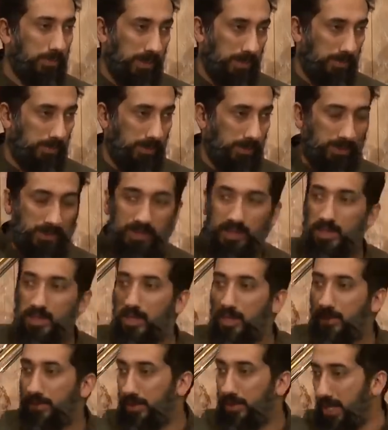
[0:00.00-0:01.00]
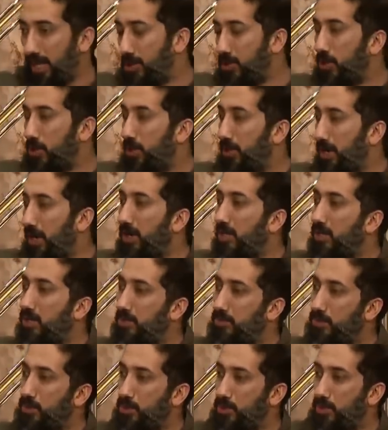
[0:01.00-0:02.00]
people. The ancient
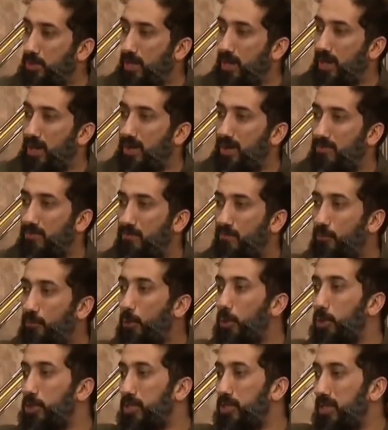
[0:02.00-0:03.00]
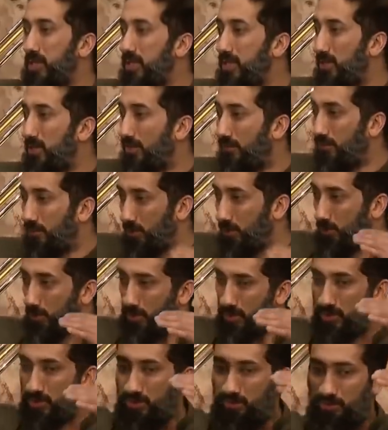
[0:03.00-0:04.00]
Arabs used to have 14 different
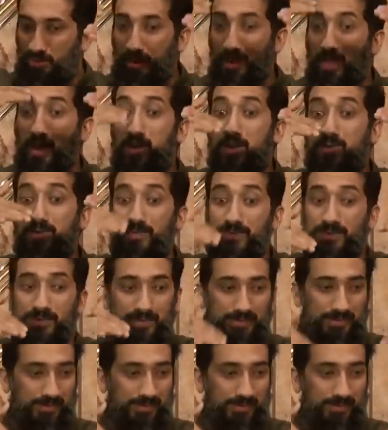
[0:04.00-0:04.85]
words for love.